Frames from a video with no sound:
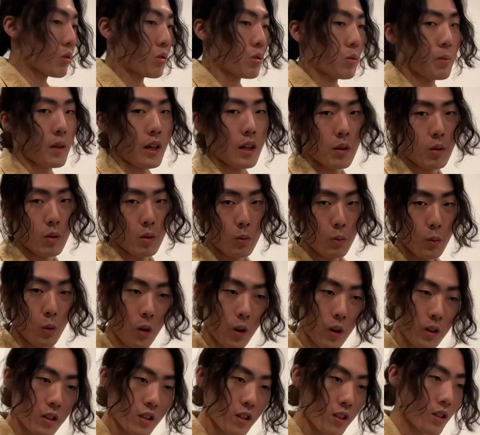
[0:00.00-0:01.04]
to paint your
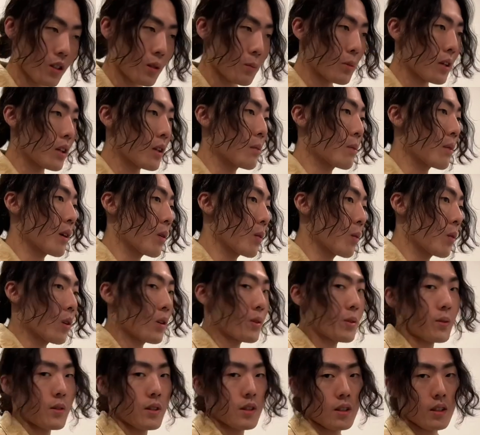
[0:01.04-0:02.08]
walls, since I'm painting my
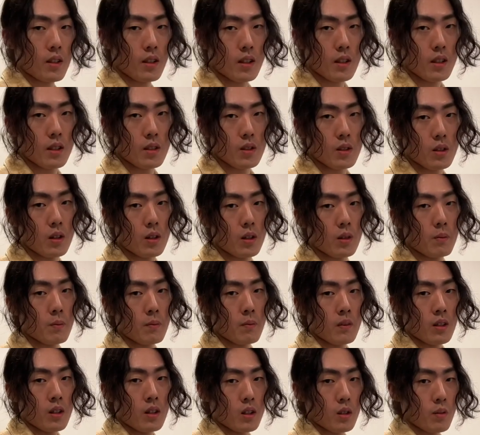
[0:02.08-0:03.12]
walls recently. So
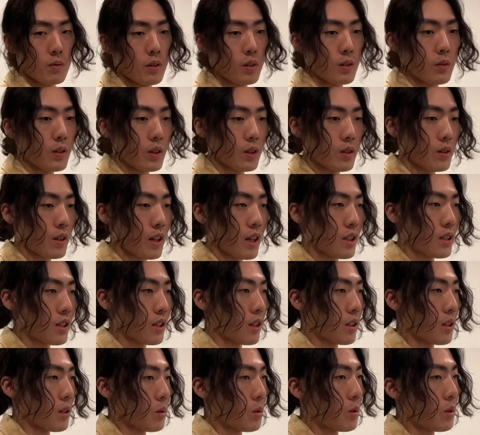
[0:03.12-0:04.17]
feel free to ask
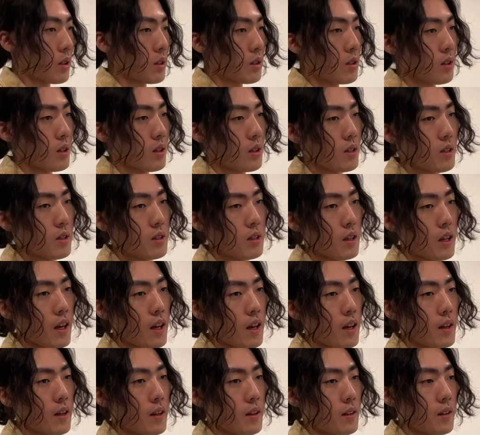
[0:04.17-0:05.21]
any questions.
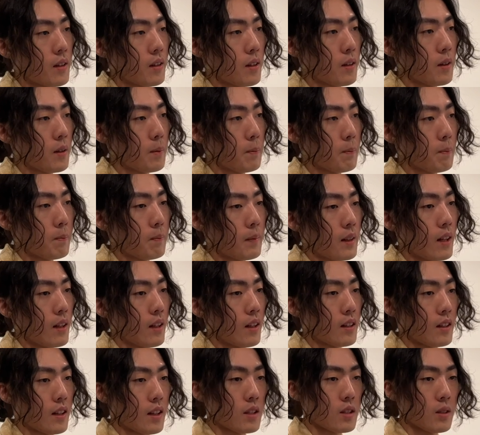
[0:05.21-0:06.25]
And
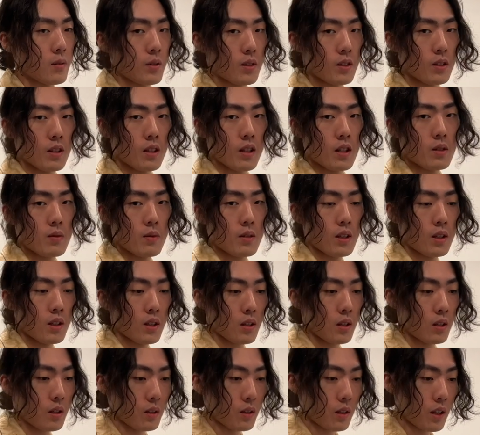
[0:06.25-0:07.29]
that's it for today's
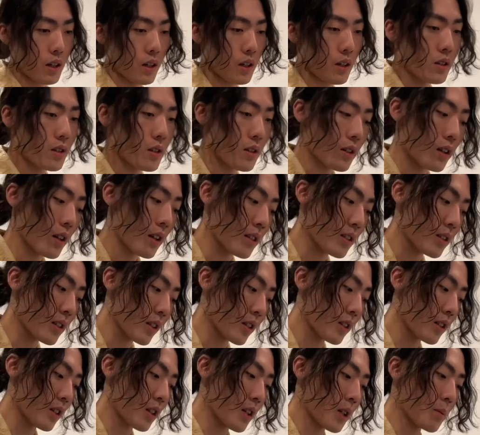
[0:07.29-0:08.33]
video. I'll see you guys
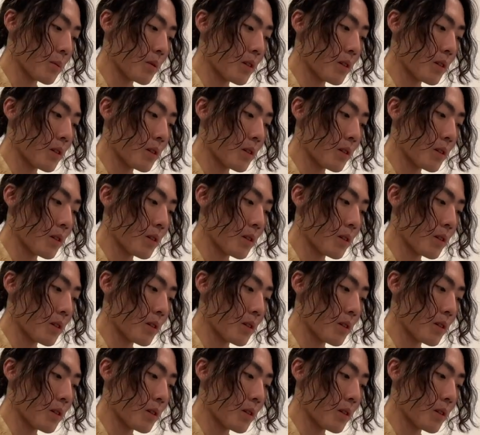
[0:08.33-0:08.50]
next time.